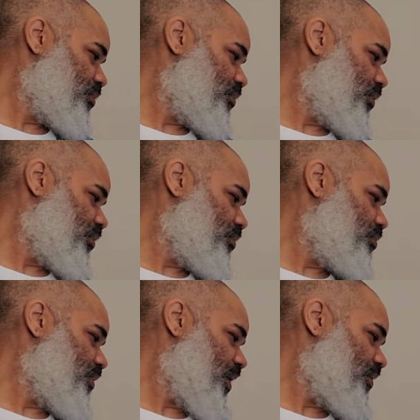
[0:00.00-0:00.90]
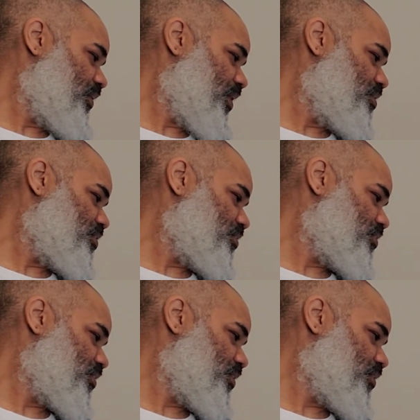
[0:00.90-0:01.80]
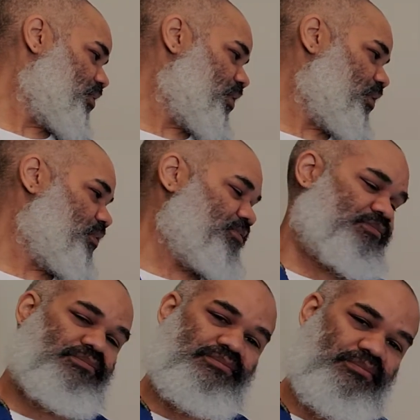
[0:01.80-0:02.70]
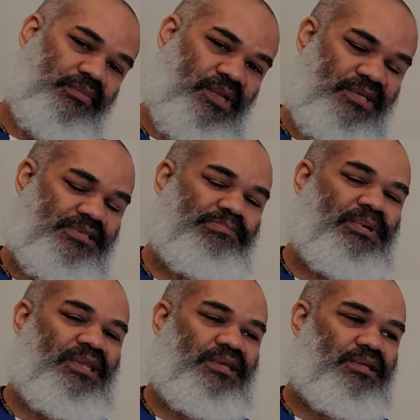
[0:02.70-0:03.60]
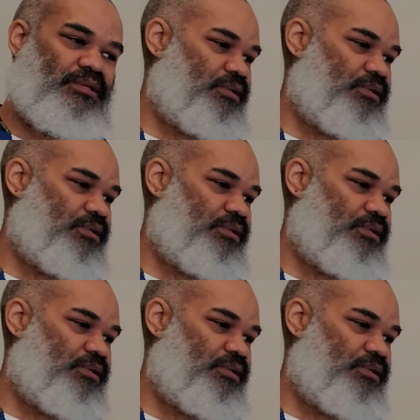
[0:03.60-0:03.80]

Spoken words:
the United Nations said, all right, let's split it.